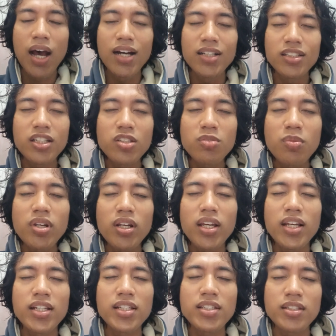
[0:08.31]
Assessment
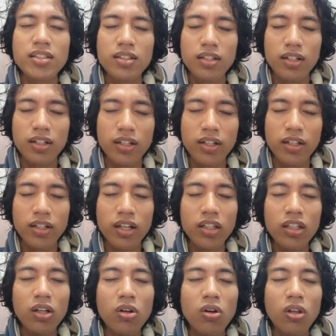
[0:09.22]
is
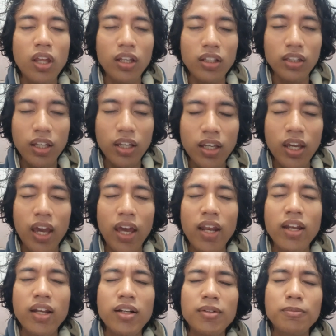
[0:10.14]
data collecting
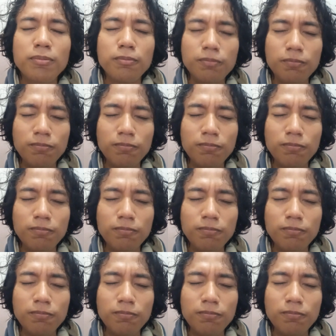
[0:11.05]
and